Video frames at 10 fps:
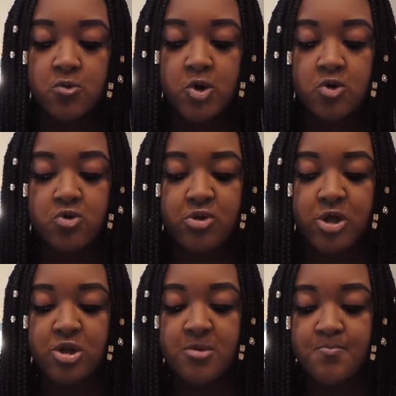What's your
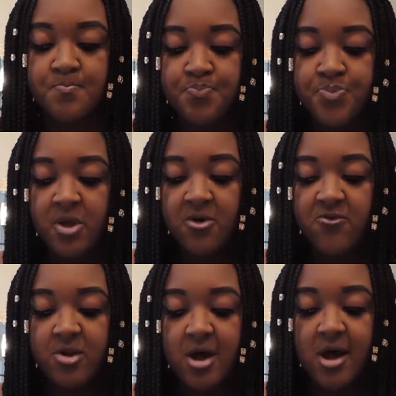tradition
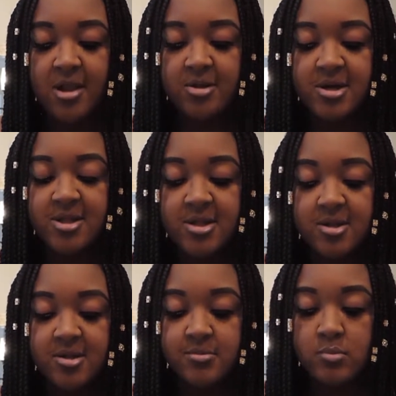for the holiday
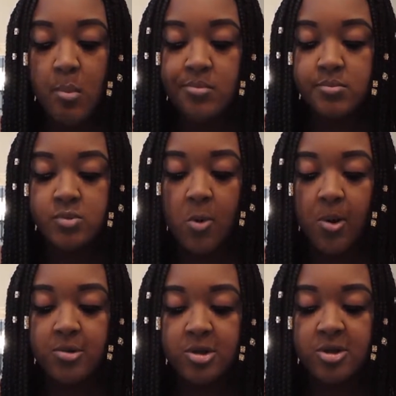season
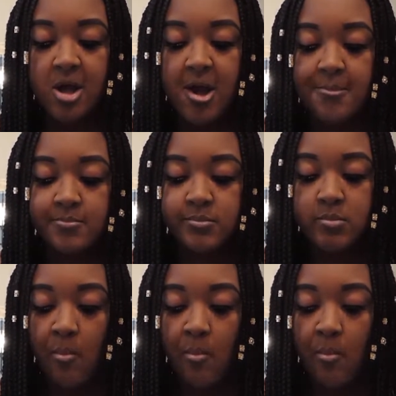around this time?